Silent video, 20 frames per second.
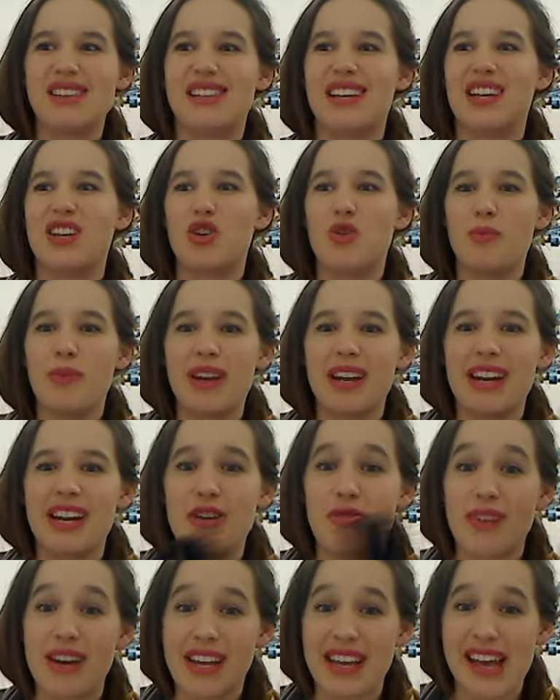Is the
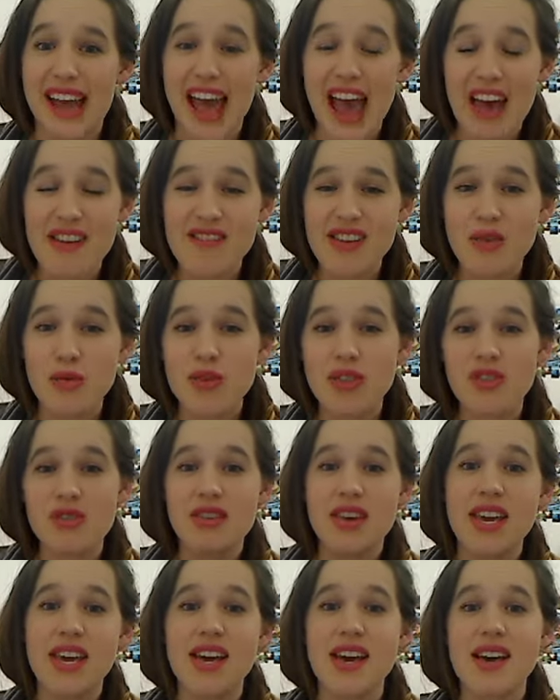humidity wreaking havoc with
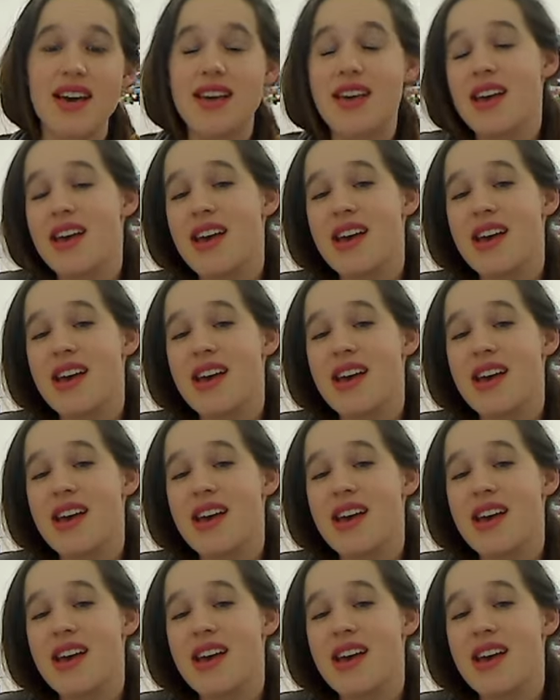your hair?